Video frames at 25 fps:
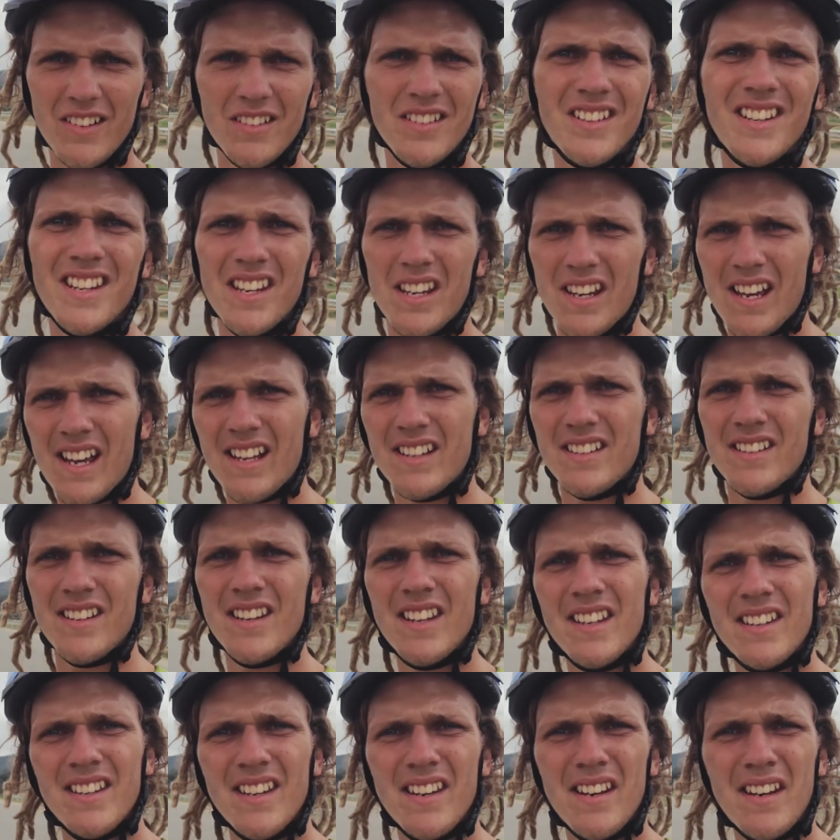and they,
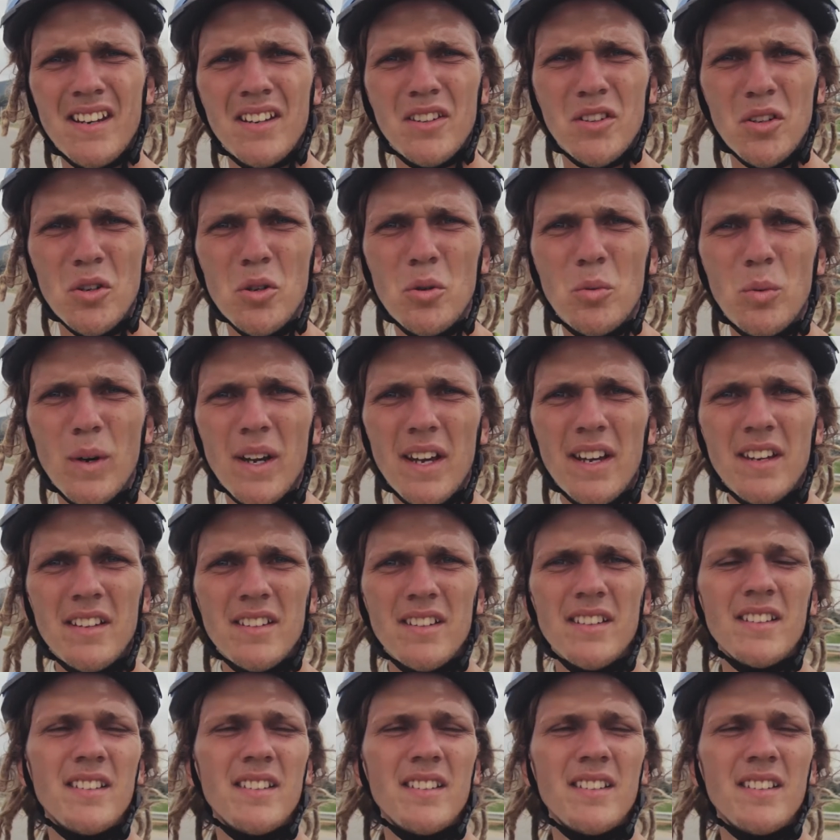they say it in two ways.